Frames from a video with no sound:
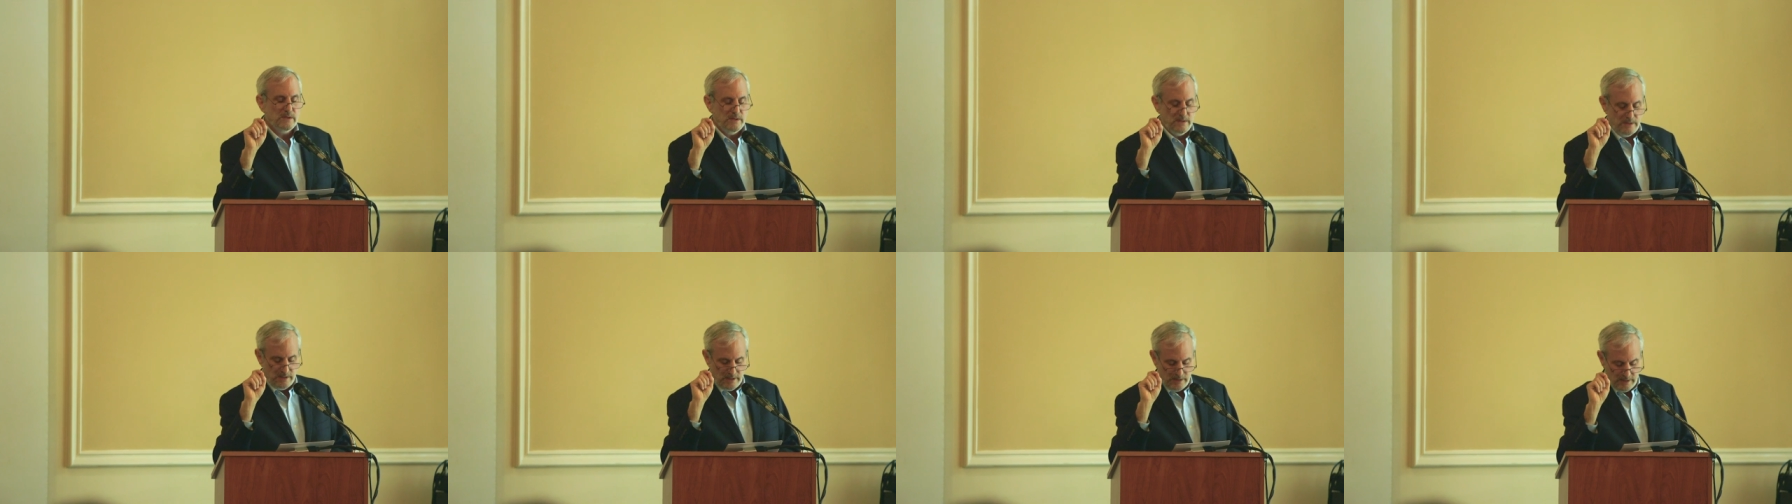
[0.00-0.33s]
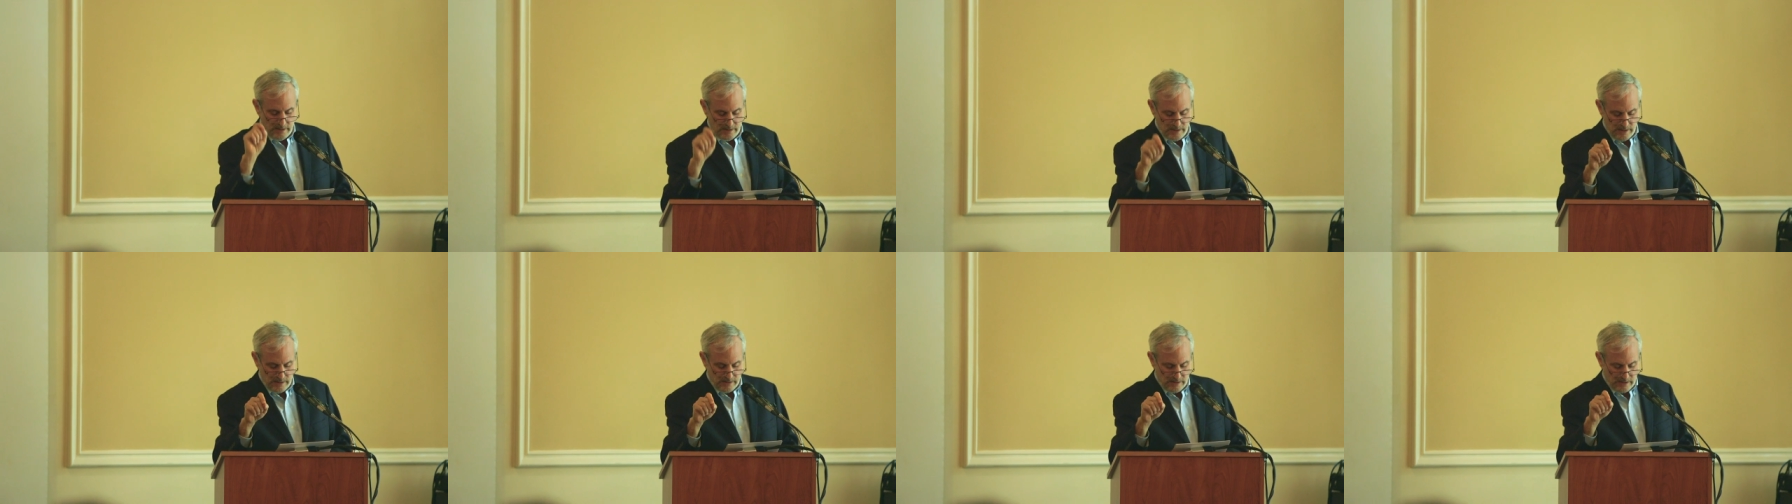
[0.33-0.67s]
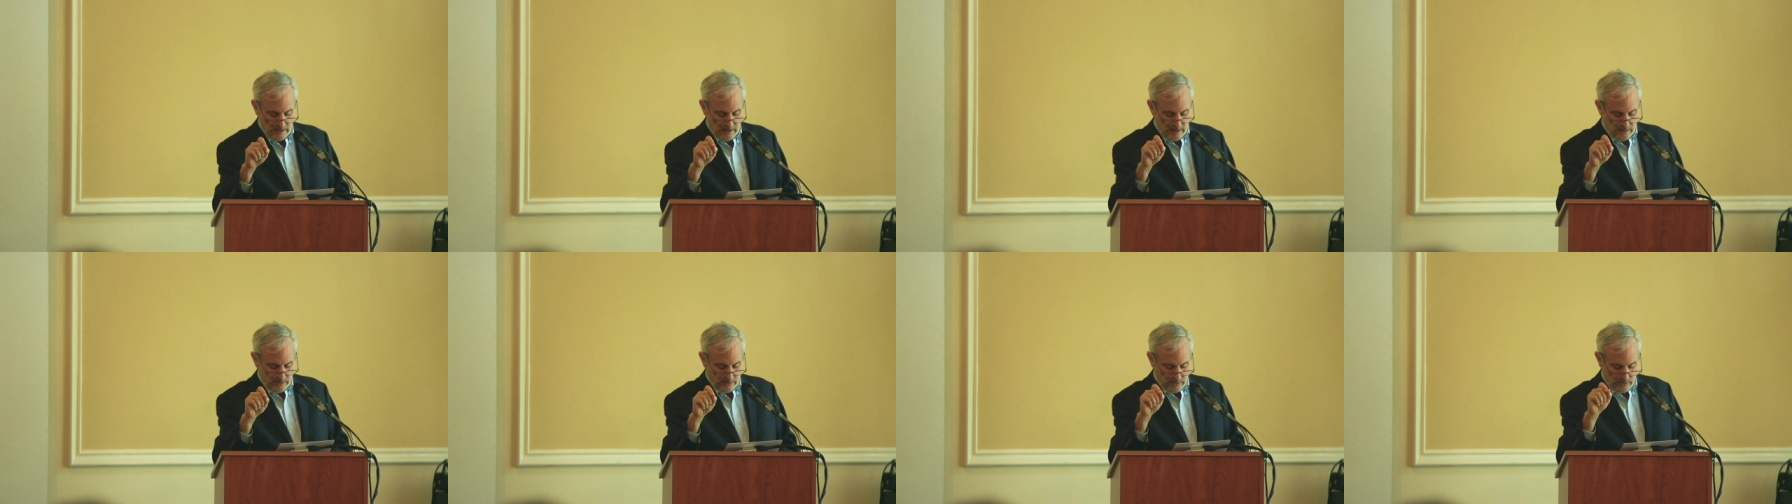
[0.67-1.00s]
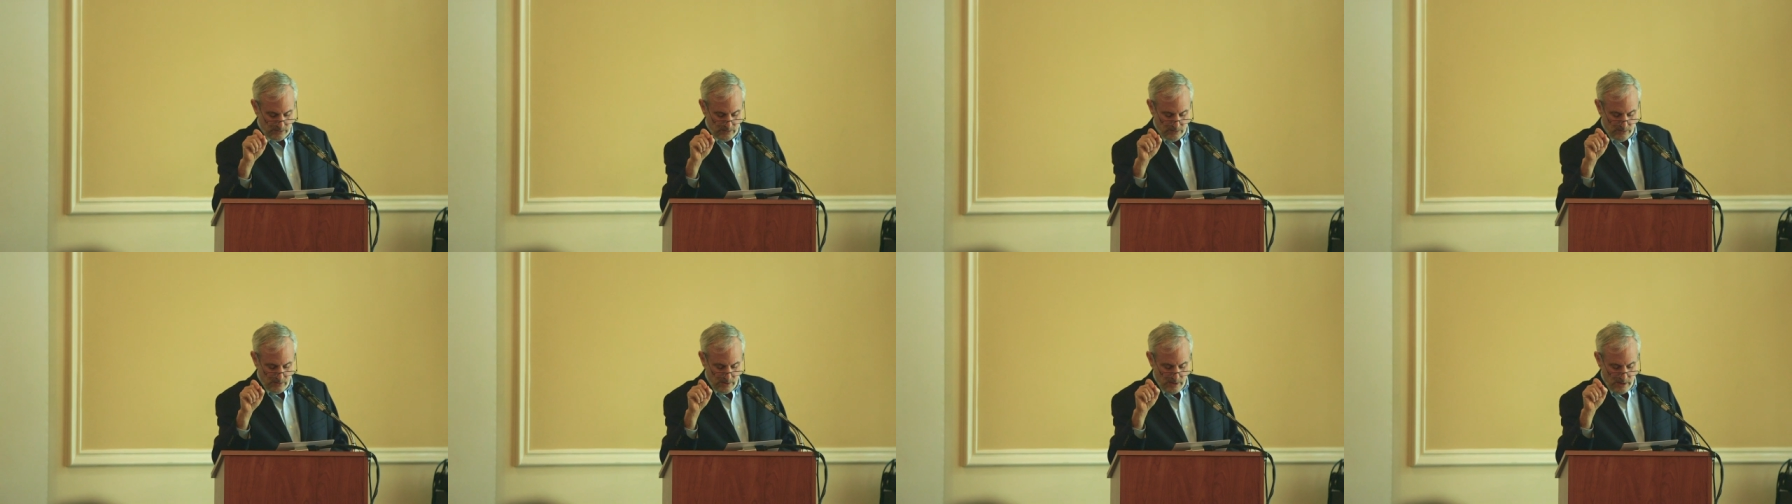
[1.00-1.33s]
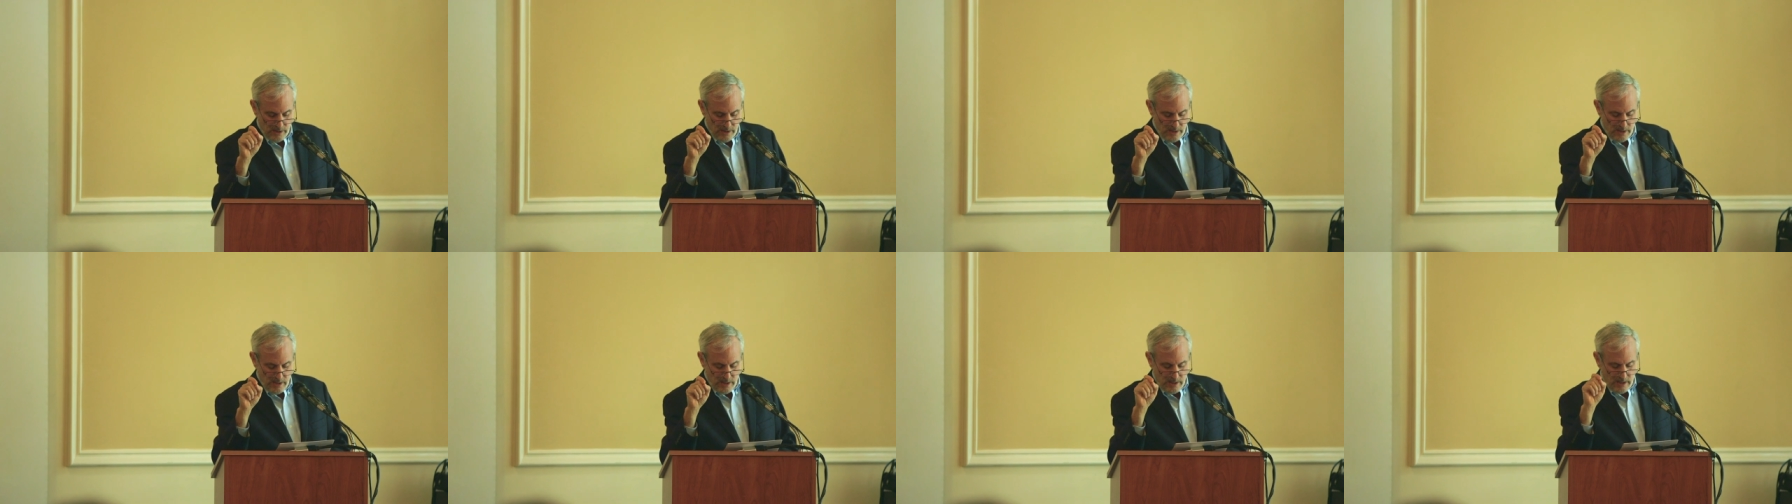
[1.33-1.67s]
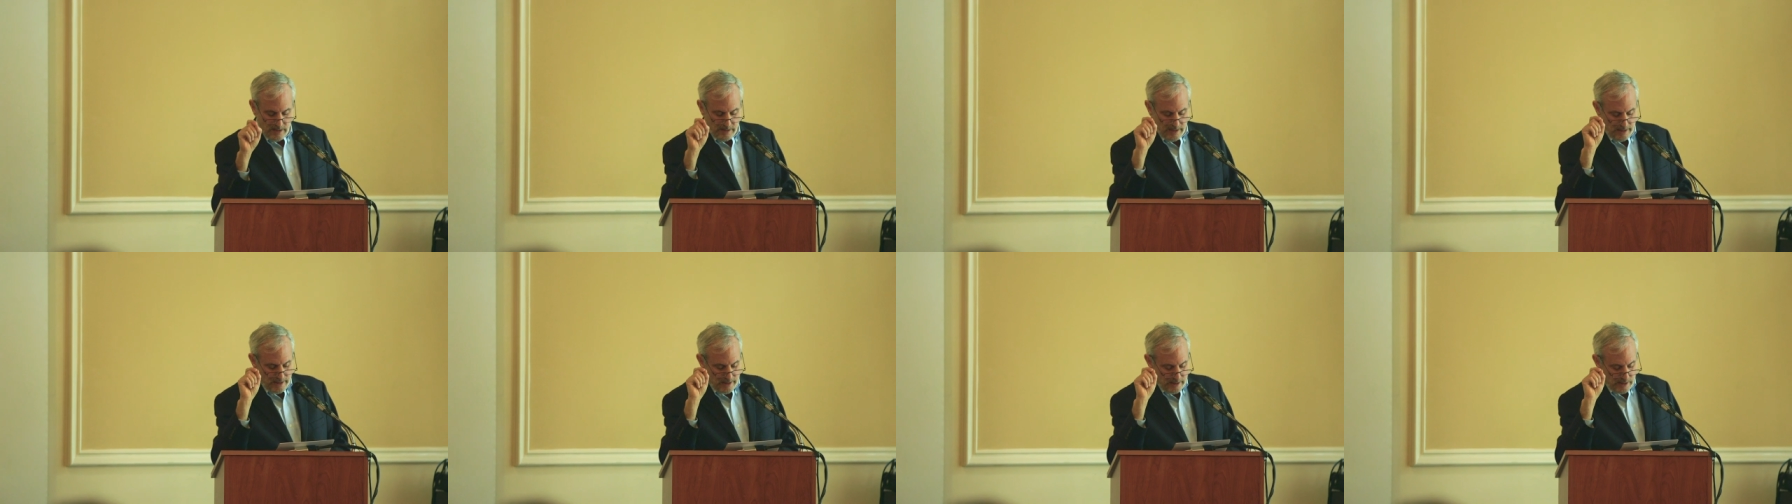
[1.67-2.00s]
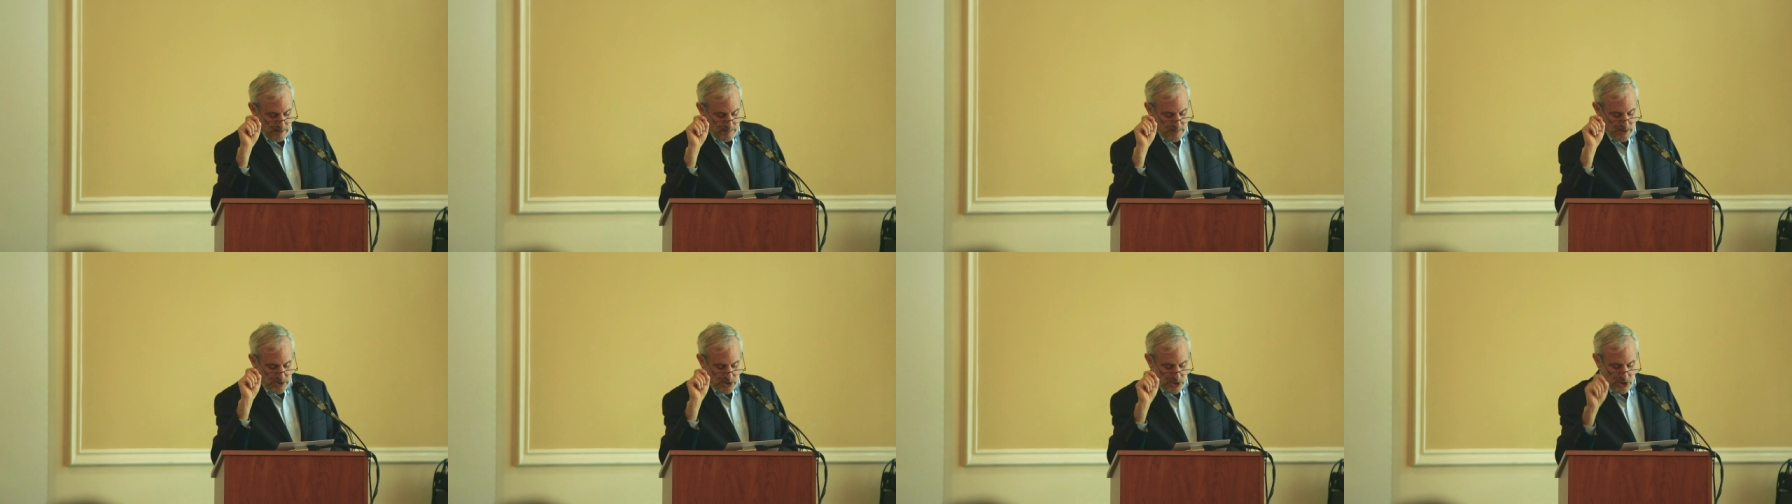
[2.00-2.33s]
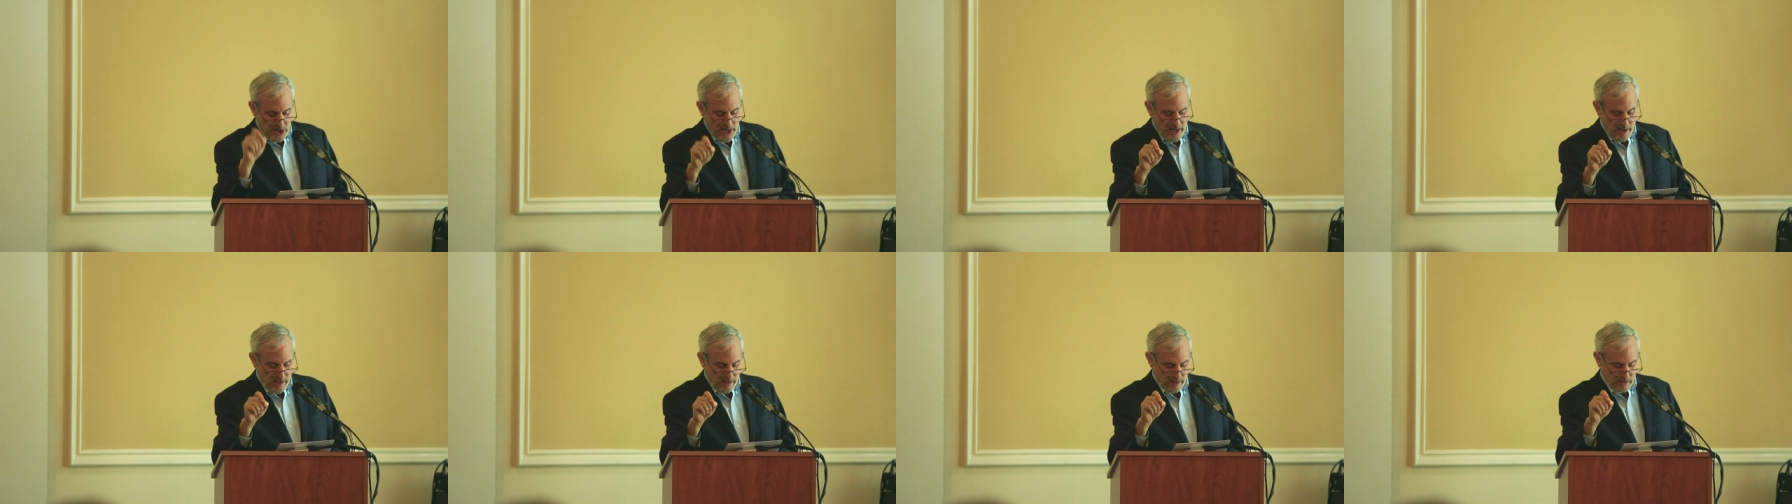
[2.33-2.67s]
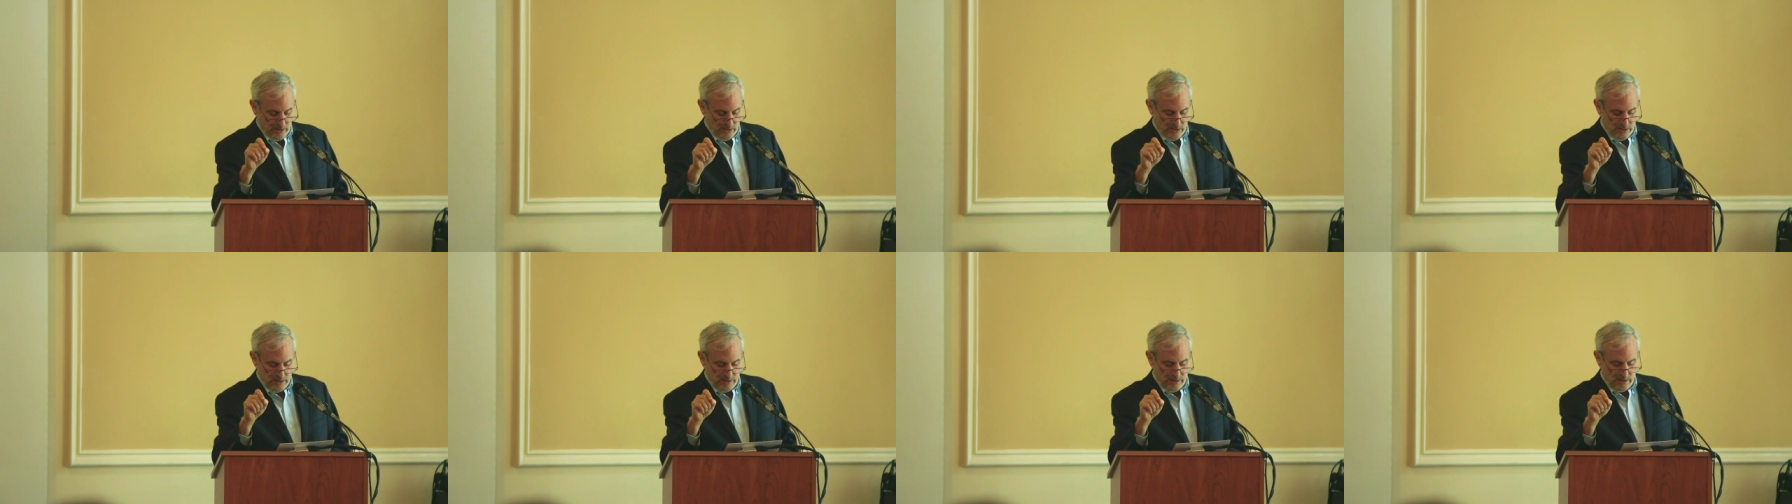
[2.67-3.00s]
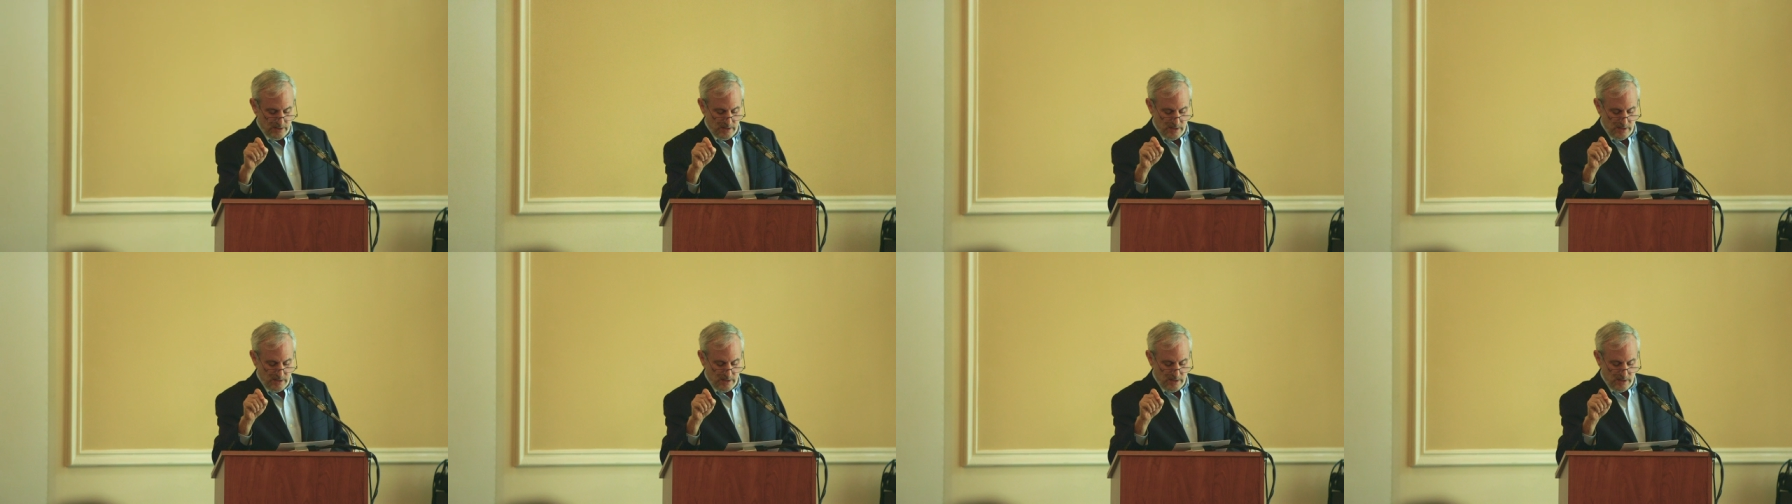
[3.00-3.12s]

that it has led to. They need to be challenged.